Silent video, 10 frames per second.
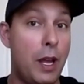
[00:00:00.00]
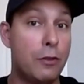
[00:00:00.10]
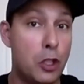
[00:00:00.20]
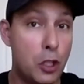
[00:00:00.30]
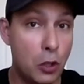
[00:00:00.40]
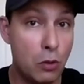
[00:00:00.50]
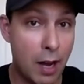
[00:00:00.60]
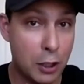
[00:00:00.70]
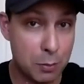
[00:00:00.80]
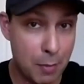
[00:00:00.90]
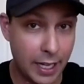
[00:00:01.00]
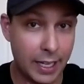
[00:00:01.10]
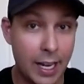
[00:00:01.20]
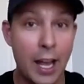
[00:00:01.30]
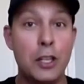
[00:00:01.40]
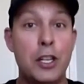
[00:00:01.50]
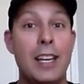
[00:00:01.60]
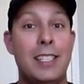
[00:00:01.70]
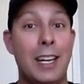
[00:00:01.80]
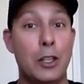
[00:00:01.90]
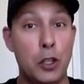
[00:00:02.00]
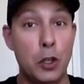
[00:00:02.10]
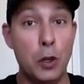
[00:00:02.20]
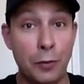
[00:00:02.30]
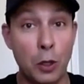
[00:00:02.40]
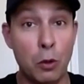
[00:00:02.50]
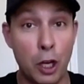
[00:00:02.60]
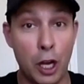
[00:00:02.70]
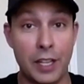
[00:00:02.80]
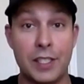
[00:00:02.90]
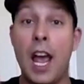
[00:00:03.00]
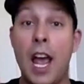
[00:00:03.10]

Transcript: too much money chasing too few goods.